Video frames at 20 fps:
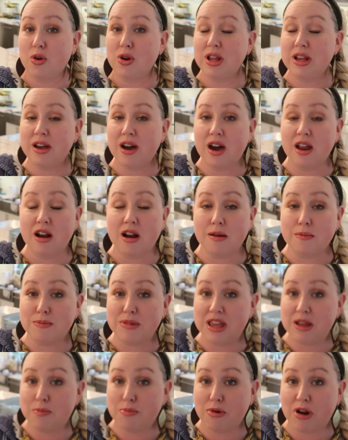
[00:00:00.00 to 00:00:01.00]
already got our
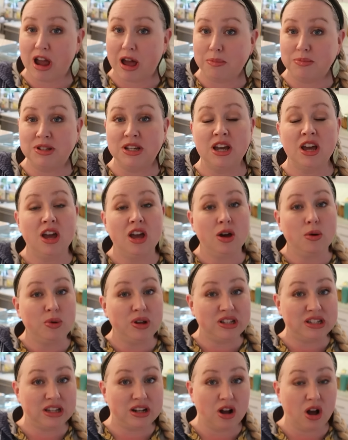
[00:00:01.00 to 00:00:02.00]
meat prepped.
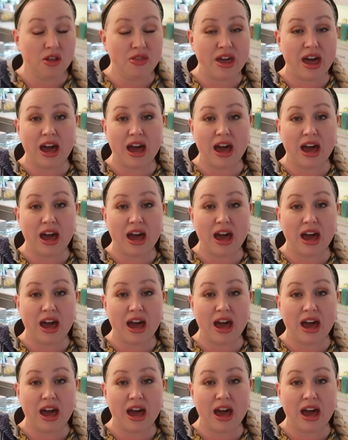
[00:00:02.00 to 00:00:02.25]
We did all